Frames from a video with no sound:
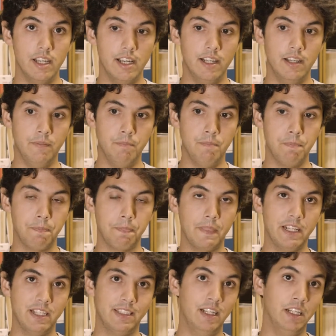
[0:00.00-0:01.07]
The
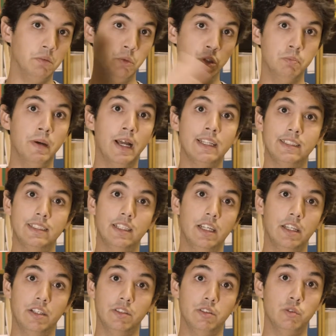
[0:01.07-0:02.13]
satellite would pass
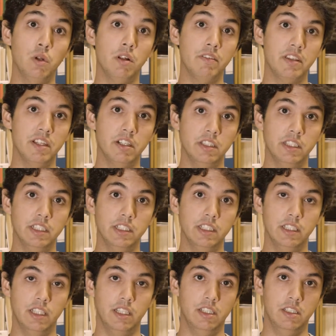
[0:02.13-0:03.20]
around 12:30,